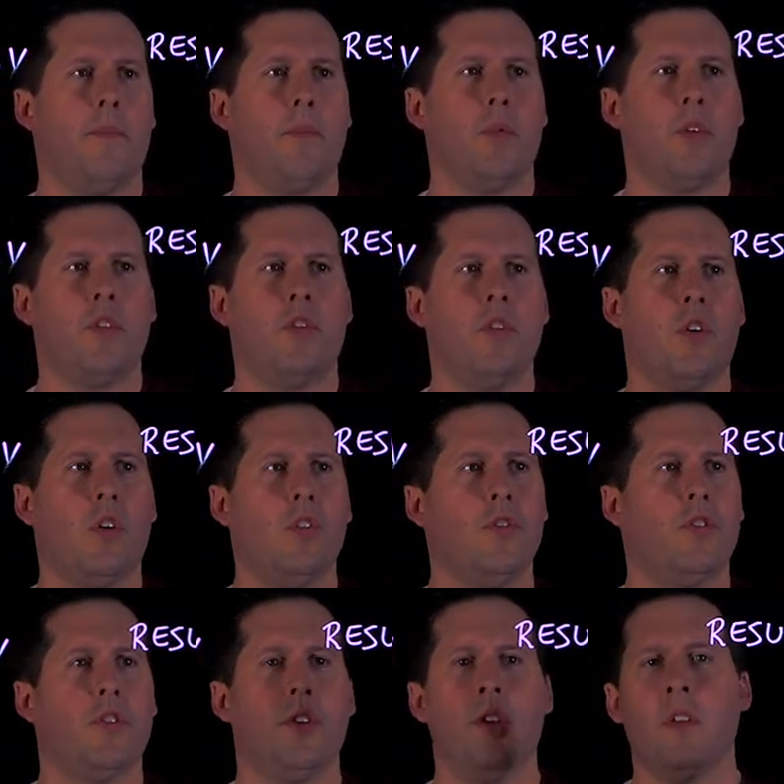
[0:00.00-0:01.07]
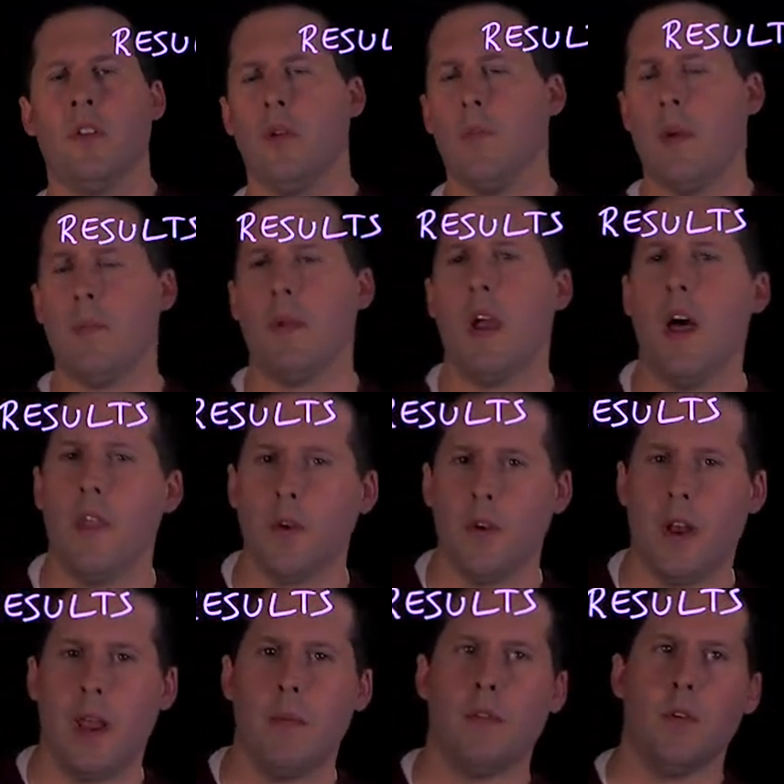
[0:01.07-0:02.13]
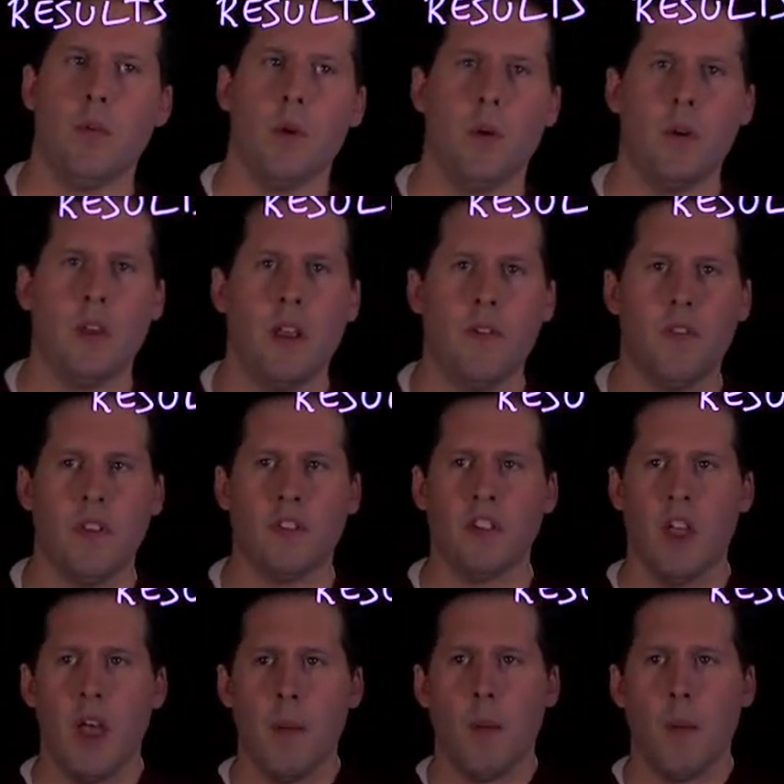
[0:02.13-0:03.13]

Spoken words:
results. There might be other names that we would give this,